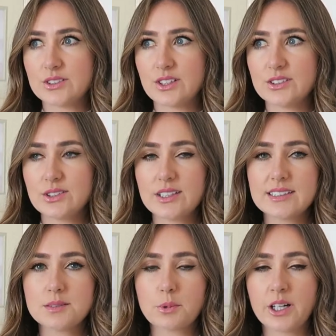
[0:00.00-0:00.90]
So I took
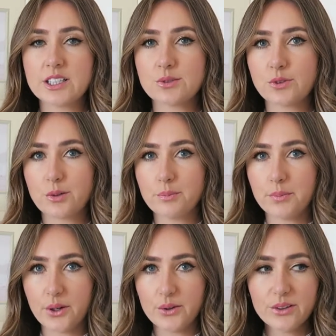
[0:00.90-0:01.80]
inspiration from
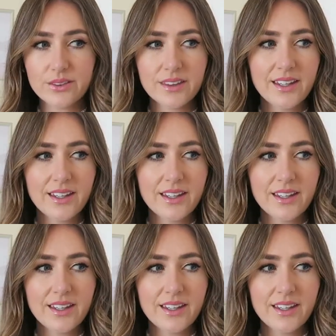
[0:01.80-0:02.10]
both